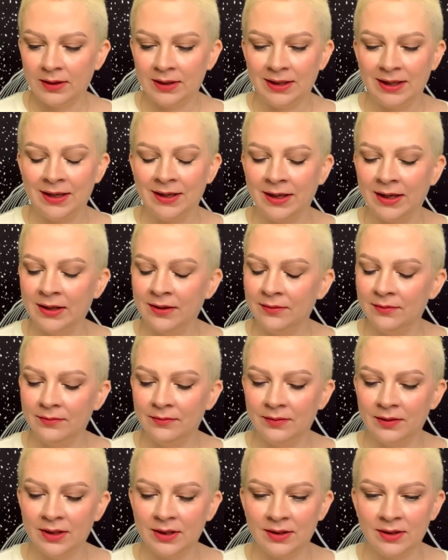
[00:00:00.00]
and
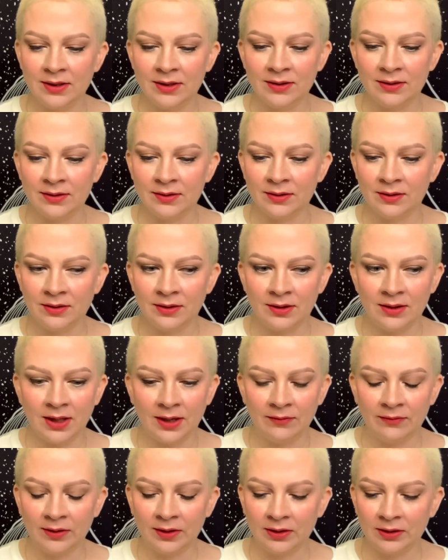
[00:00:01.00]
this is
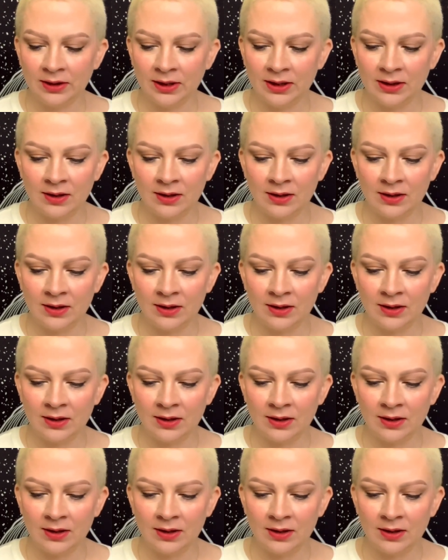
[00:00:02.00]
definitely